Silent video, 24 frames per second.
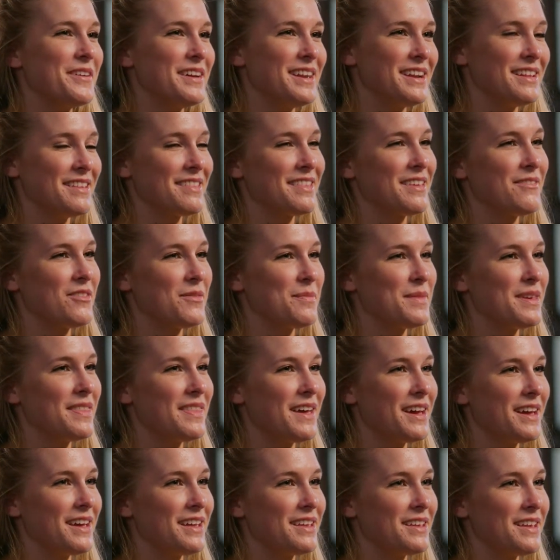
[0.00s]
it's giving me
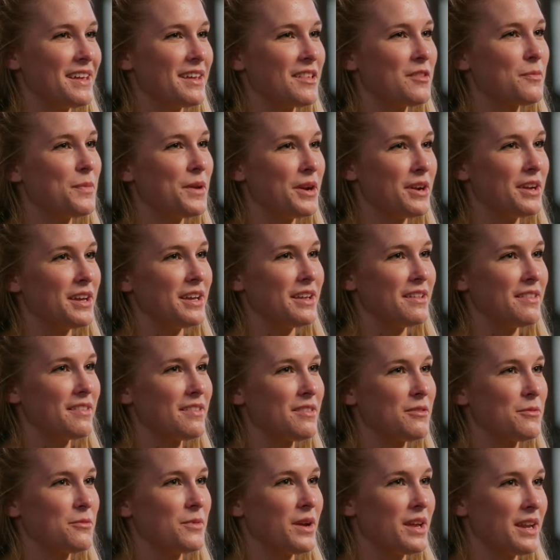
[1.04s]
that
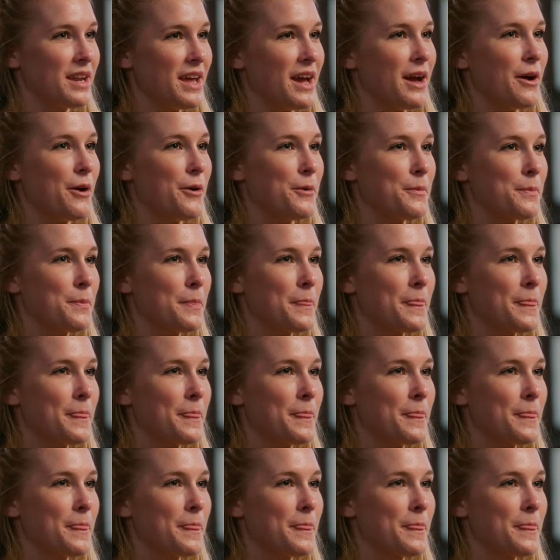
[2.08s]
experience right now.